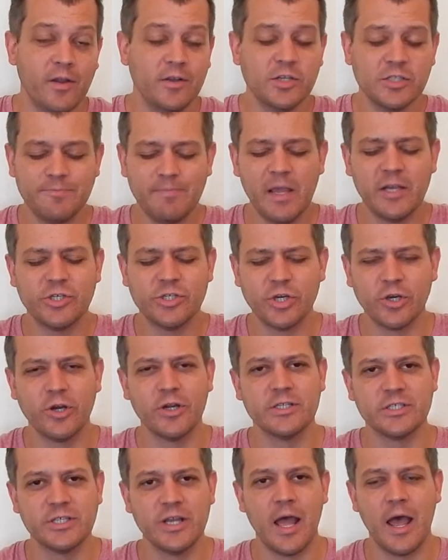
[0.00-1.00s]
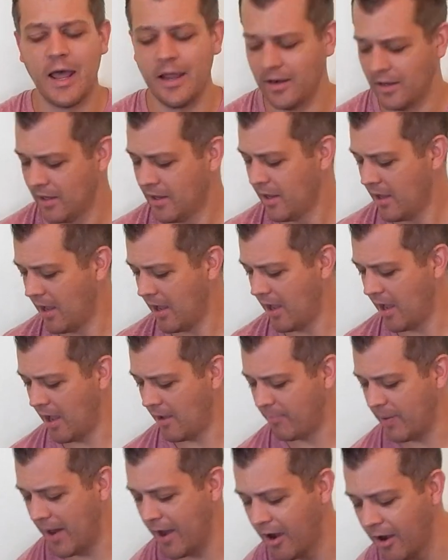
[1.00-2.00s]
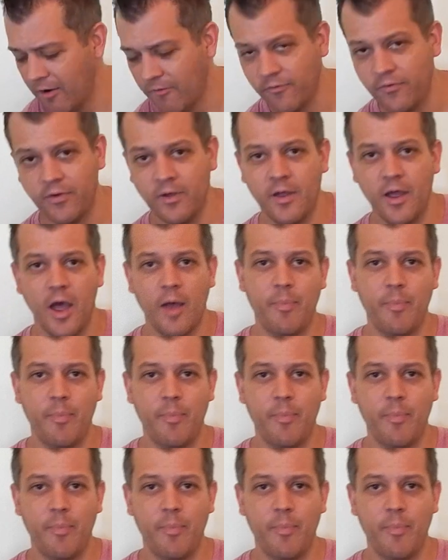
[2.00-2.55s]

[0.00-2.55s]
Just make sure it's not a pair of